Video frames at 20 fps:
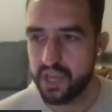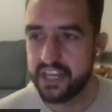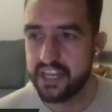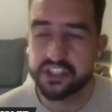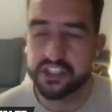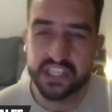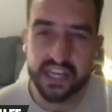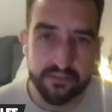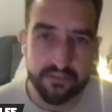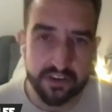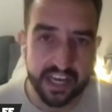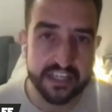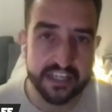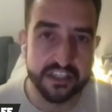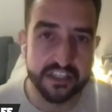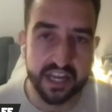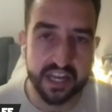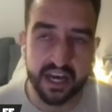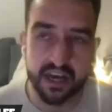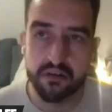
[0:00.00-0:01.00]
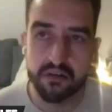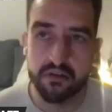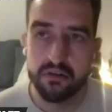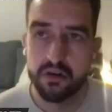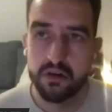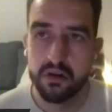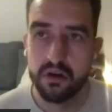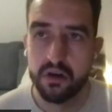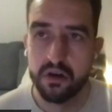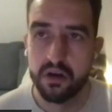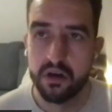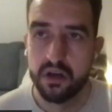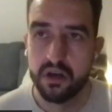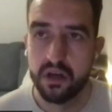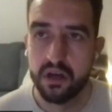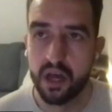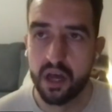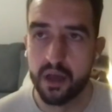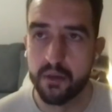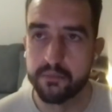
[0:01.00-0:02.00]
he doesn't have an agent now,
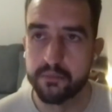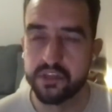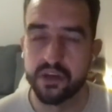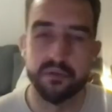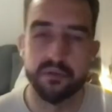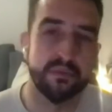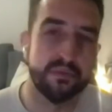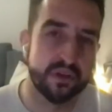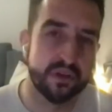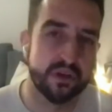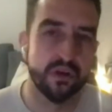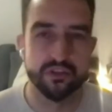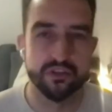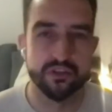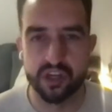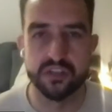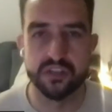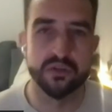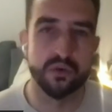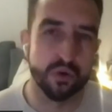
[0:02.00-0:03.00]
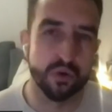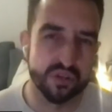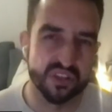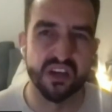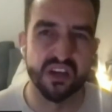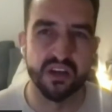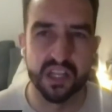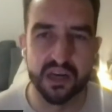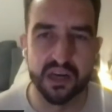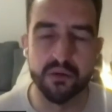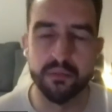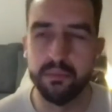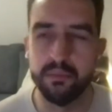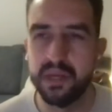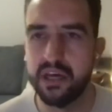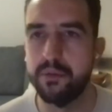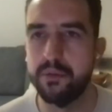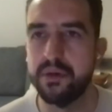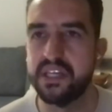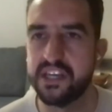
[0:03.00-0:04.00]
so the contract talks are a little
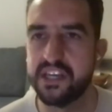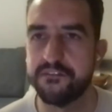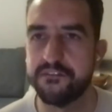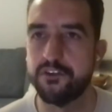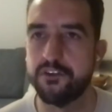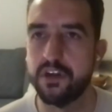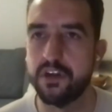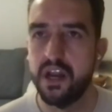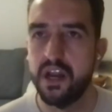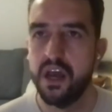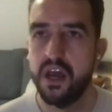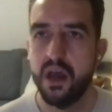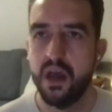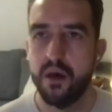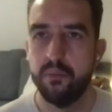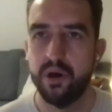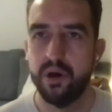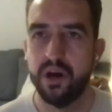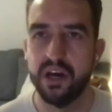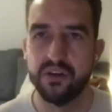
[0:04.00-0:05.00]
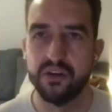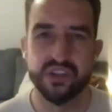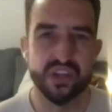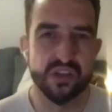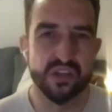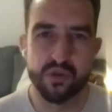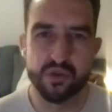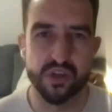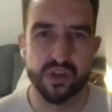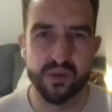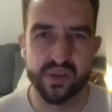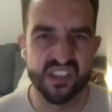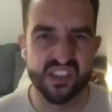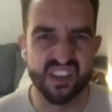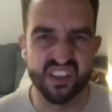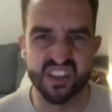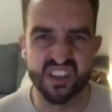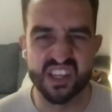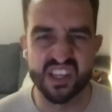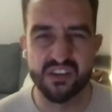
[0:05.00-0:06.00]
bit different. But he's
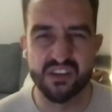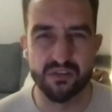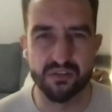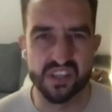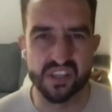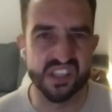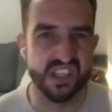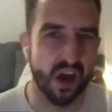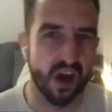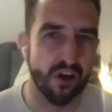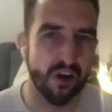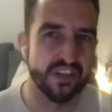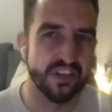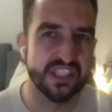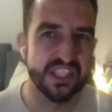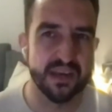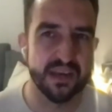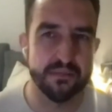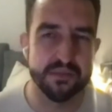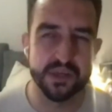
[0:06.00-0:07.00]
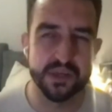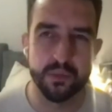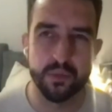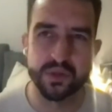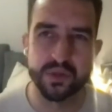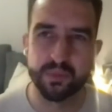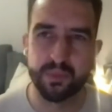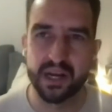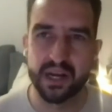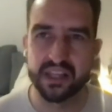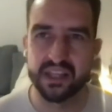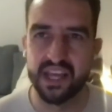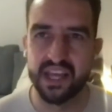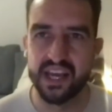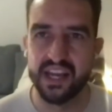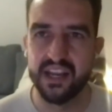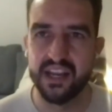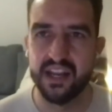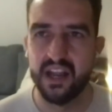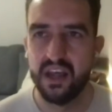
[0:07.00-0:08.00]
not the star of the team as he was back
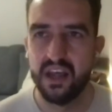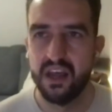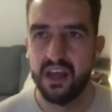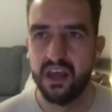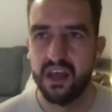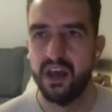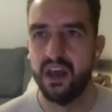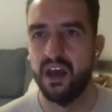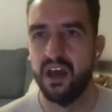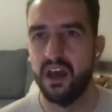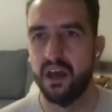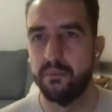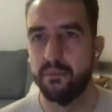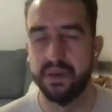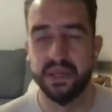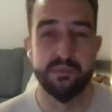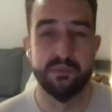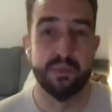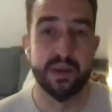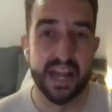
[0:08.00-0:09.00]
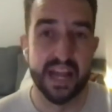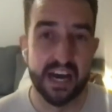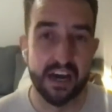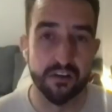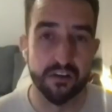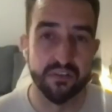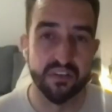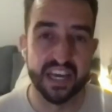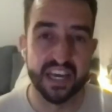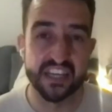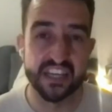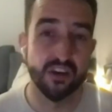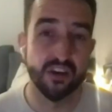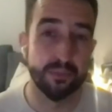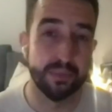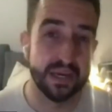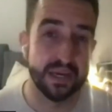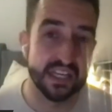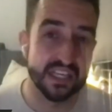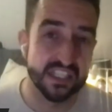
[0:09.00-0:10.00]
then. He's been out of it. He's
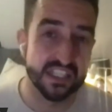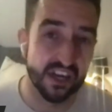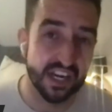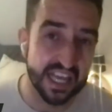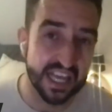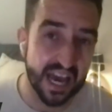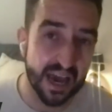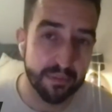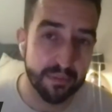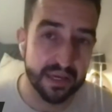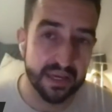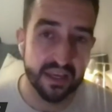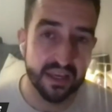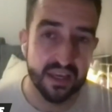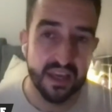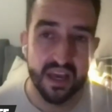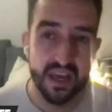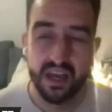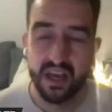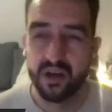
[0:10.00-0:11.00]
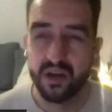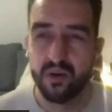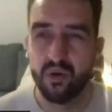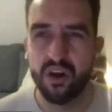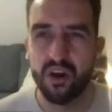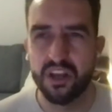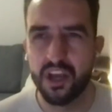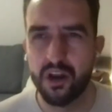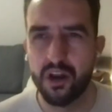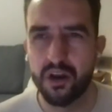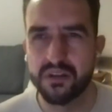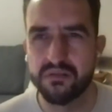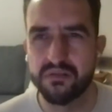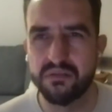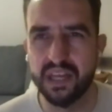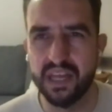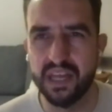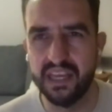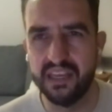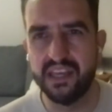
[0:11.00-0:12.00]
not been entirely happy. Guardiola,
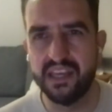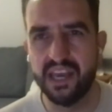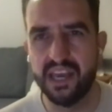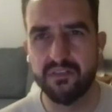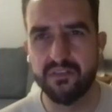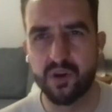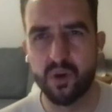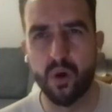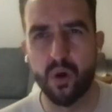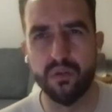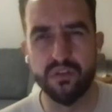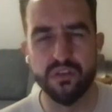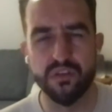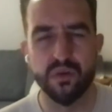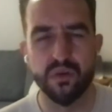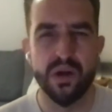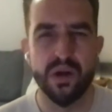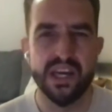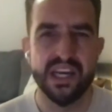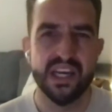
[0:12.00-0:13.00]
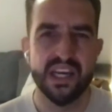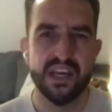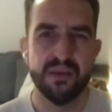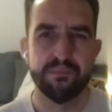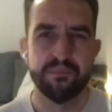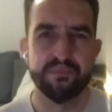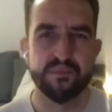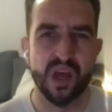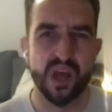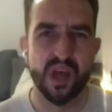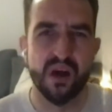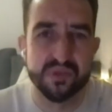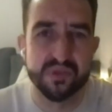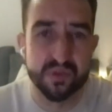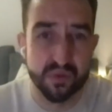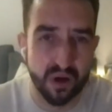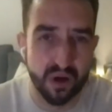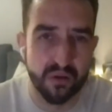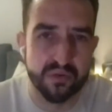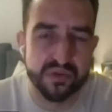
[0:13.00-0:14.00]
he gave a quote the other week. I
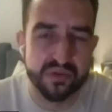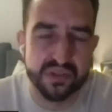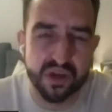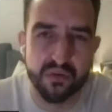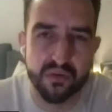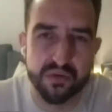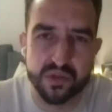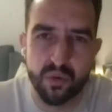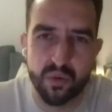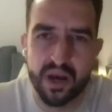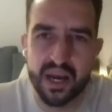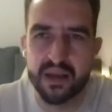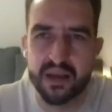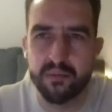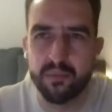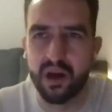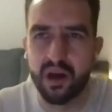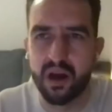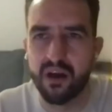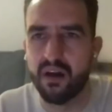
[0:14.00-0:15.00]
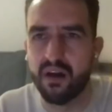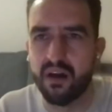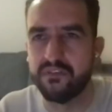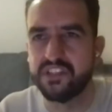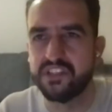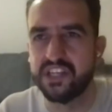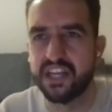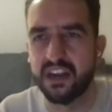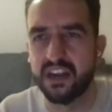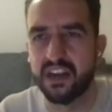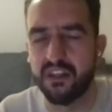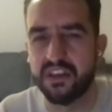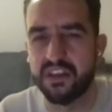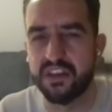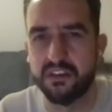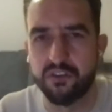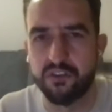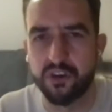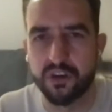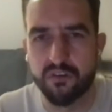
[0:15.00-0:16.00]
was away, but I've seen it, and I
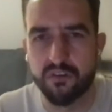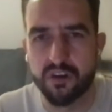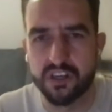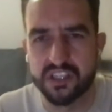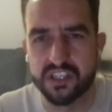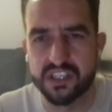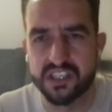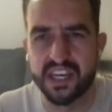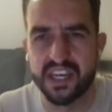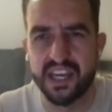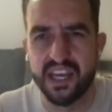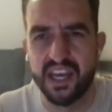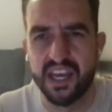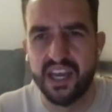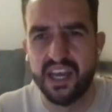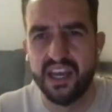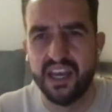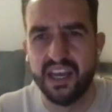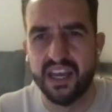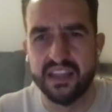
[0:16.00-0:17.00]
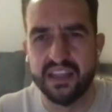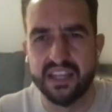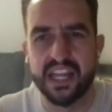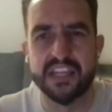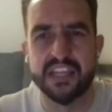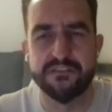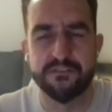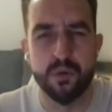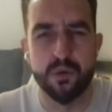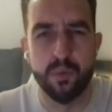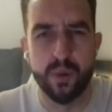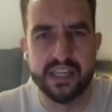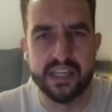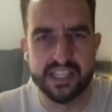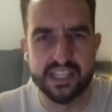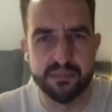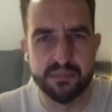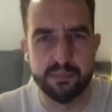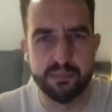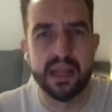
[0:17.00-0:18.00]
think I've got it right to say, in the last few weeks,
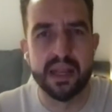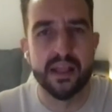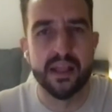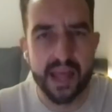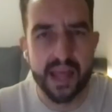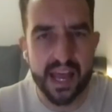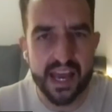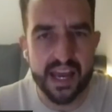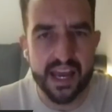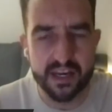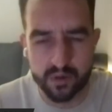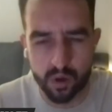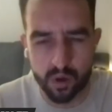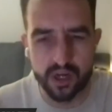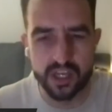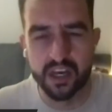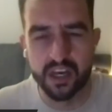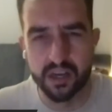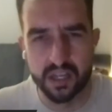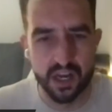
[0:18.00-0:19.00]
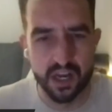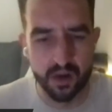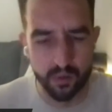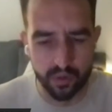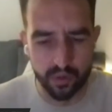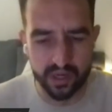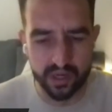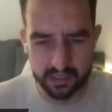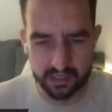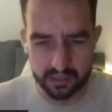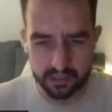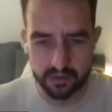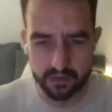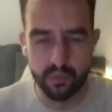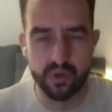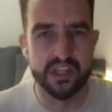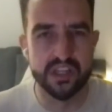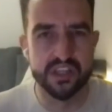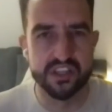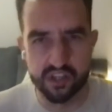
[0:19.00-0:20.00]
he's been there. And Guardiola, you know,
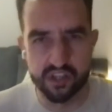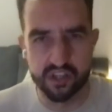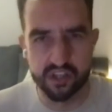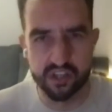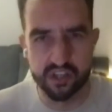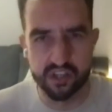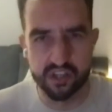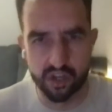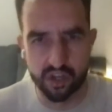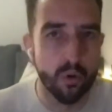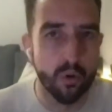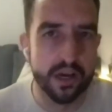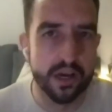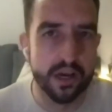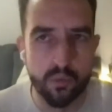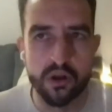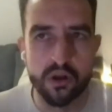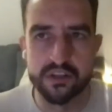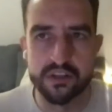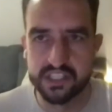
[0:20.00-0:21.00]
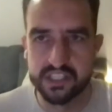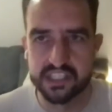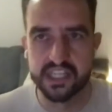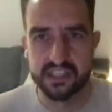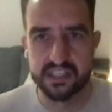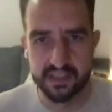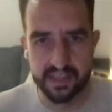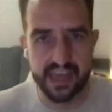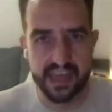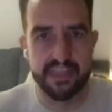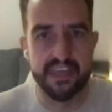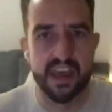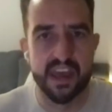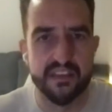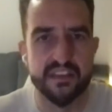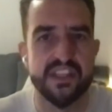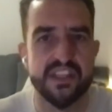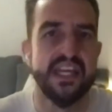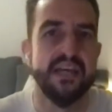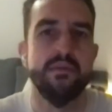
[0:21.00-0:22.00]
when you're solid and you're doing what you want, he says, they're
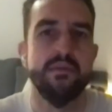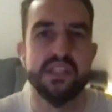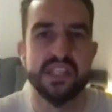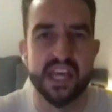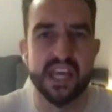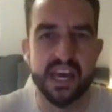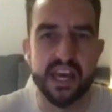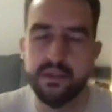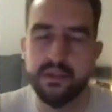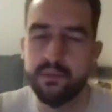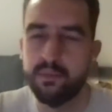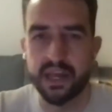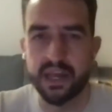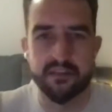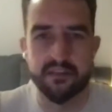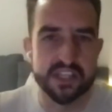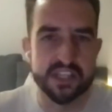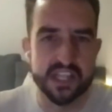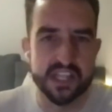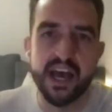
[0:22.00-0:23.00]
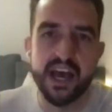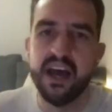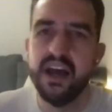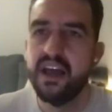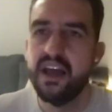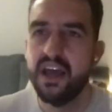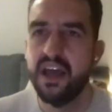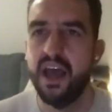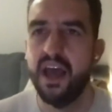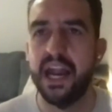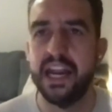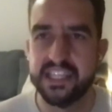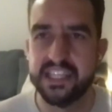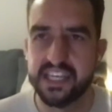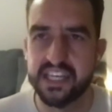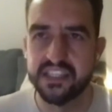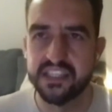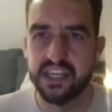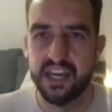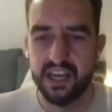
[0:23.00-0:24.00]
there, the team is there, the player is there. And he
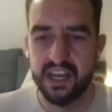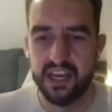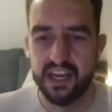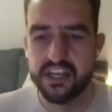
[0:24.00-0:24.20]
says,